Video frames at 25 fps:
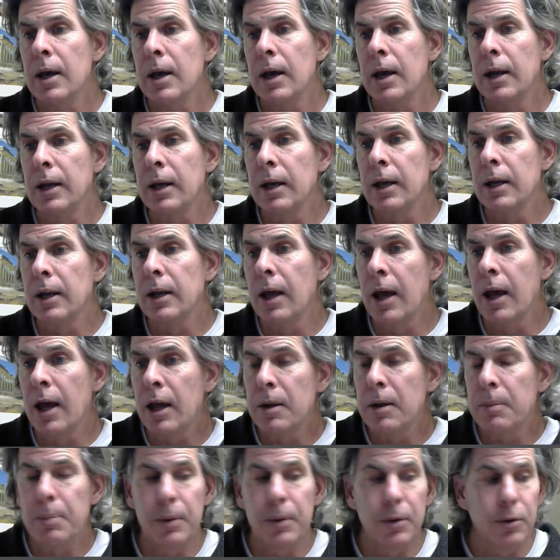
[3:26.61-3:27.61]
And again,
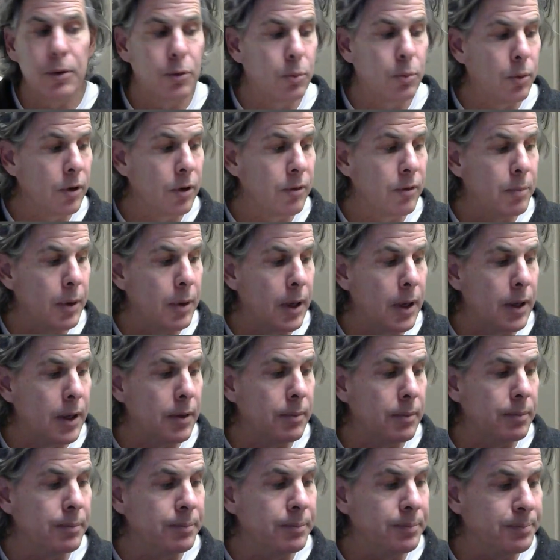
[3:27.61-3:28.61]
Oedipus would have been